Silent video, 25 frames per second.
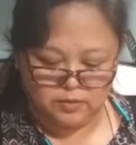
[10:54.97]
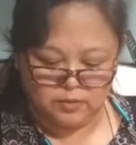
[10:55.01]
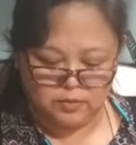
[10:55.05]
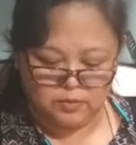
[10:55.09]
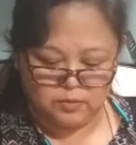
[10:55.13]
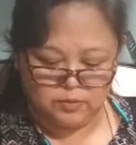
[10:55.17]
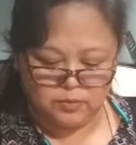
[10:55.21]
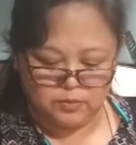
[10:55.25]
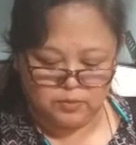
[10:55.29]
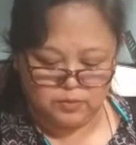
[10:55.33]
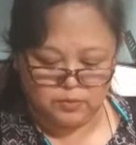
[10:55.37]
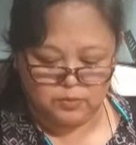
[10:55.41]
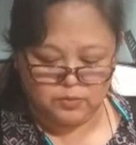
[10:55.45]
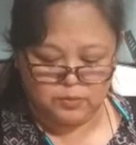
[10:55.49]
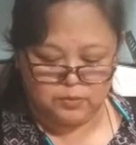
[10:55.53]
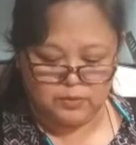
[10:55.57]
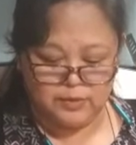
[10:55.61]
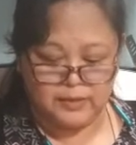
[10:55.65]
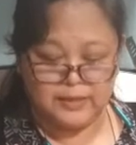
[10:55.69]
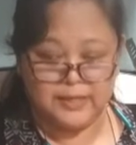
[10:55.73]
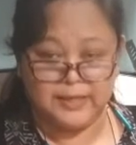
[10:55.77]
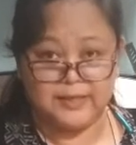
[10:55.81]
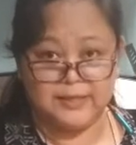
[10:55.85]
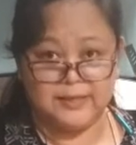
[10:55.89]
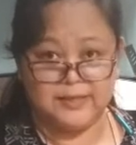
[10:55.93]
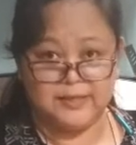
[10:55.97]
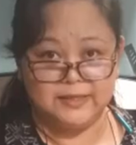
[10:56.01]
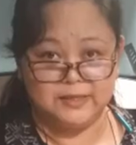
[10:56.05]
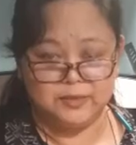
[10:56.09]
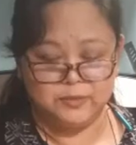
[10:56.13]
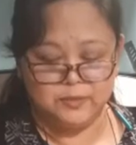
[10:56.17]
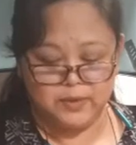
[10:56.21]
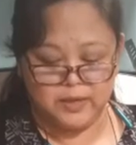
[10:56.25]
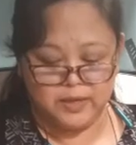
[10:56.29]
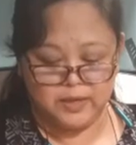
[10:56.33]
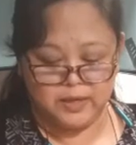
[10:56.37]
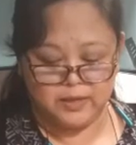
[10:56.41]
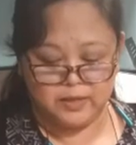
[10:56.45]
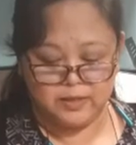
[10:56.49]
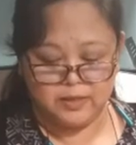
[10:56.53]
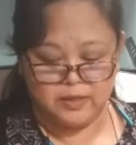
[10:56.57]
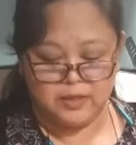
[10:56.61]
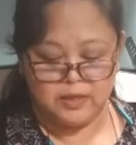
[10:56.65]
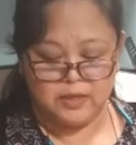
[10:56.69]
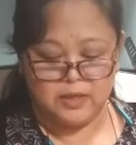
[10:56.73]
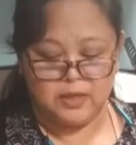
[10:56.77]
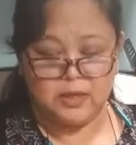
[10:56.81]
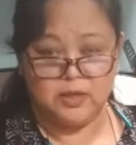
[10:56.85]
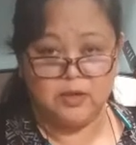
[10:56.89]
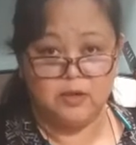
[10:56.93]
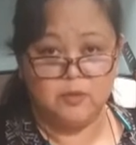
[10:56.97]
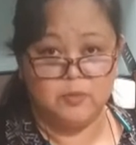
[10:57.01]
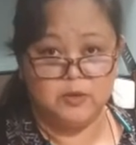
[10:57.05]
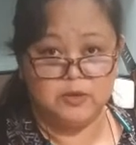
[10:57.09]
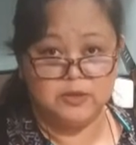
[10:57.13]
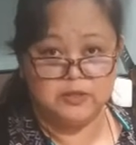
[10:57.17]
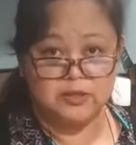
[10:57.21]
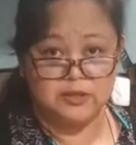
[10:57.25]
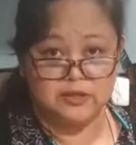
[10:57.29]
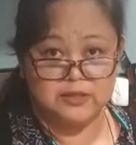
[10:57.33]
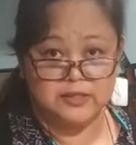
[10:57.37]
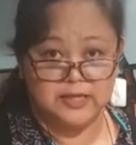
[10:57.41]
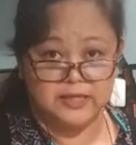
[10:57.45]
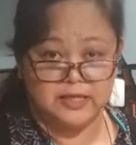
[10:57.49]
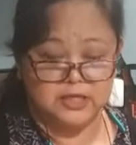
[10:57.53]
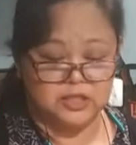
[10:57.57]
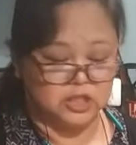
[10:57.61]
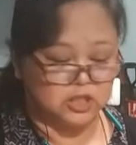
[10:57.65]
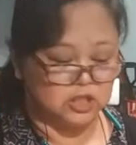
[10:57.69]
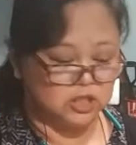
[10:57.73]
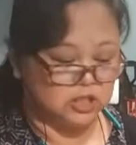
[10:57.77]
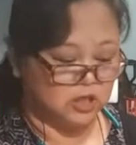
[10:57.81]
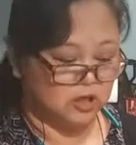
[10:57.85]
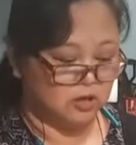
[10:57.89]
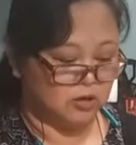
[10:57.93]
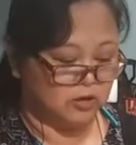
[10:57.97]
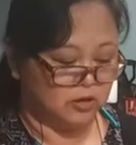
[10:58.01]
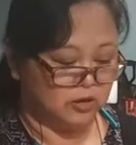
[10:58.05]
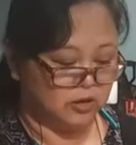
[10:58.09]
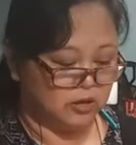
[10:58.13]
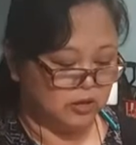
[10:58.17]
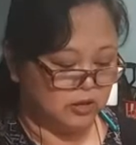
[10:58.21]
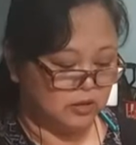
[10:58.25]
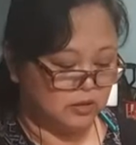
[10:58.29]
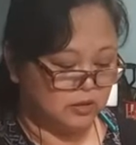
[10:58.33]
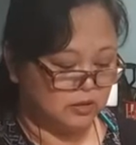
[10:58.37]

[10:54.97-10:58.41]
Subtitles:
Ooh, look at this one. It almost looks like chicharron.